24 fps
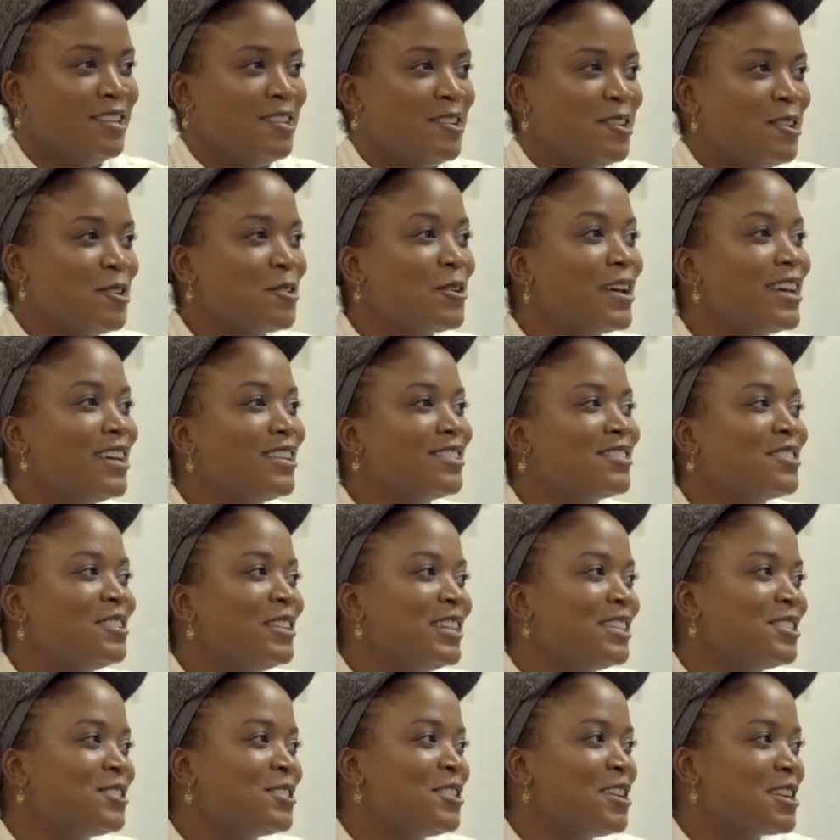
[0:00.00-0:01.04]
Okay, so
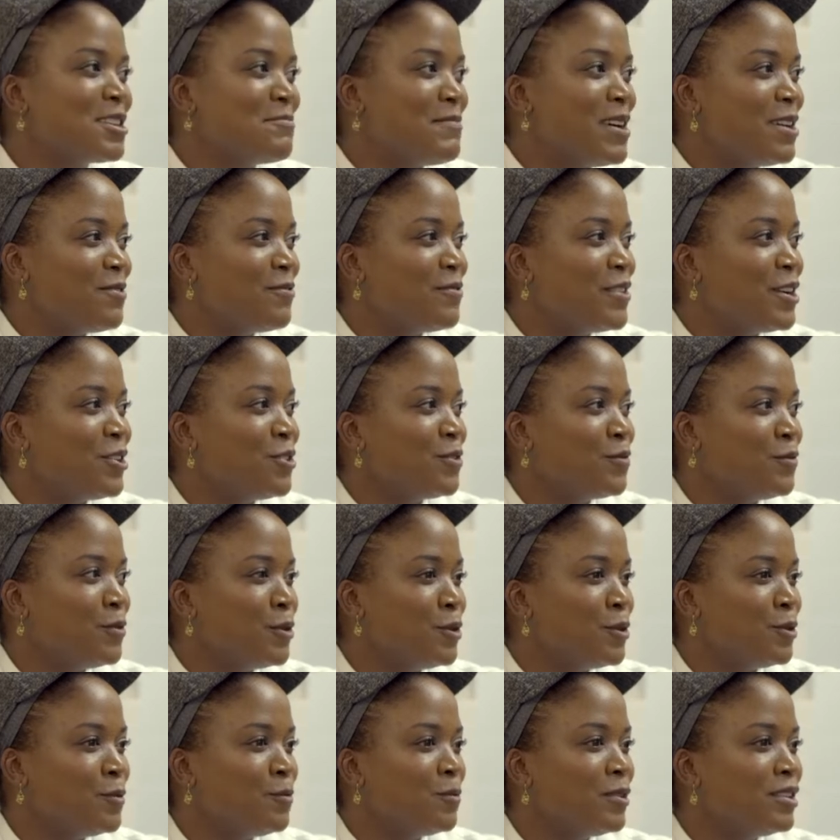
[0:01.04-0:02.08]
let's talk about fresh
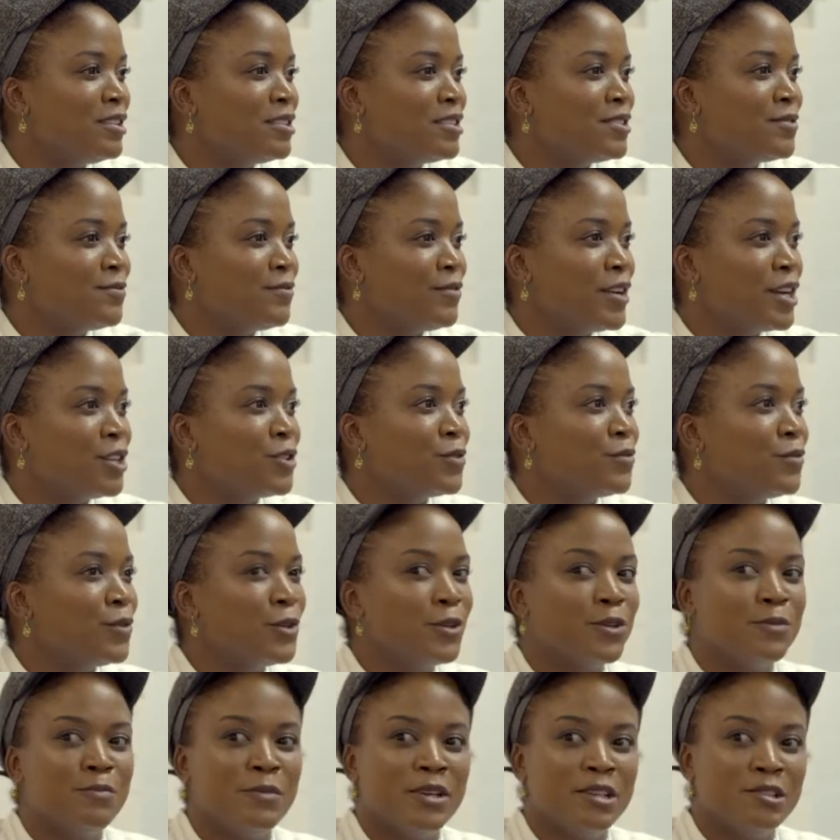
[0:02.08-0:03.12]
food. What does fresh
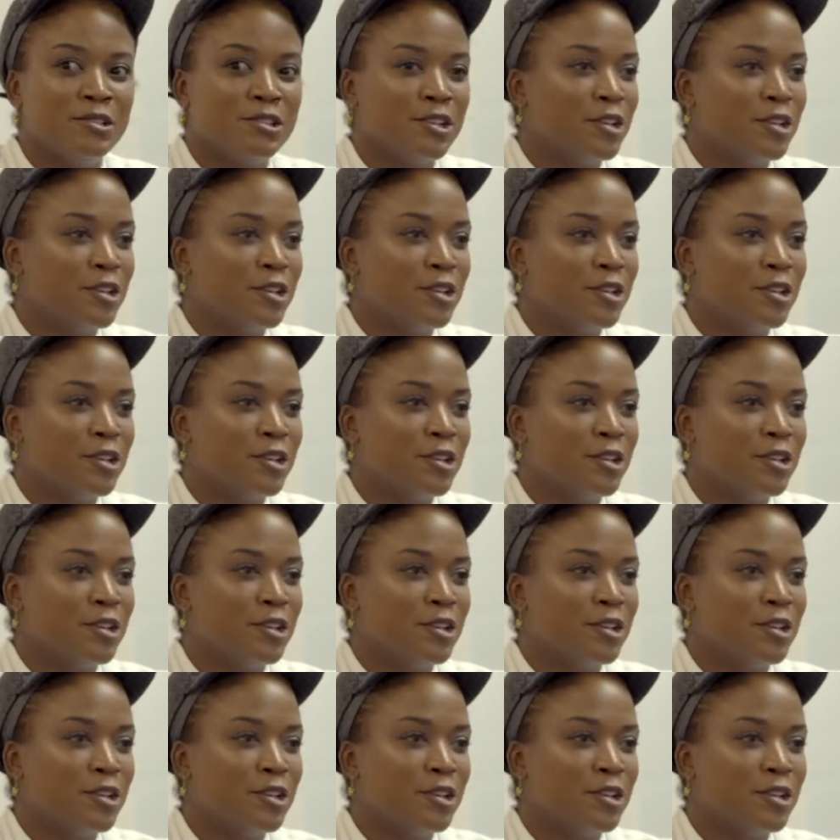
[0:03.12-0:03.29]
food mean to